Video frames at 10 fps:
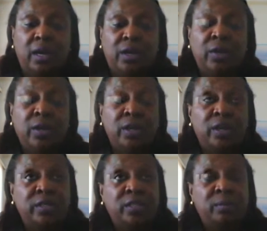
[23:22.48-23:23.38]

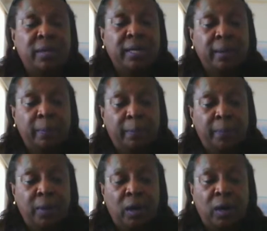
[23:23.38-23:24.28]
lip
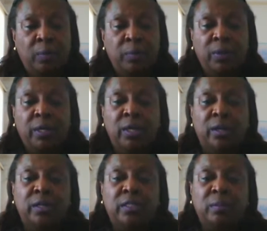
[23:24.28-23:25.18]
balm. You can
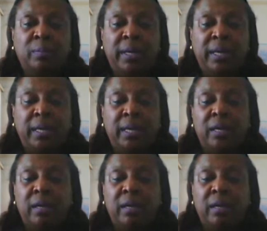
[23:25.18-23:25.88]
learn to make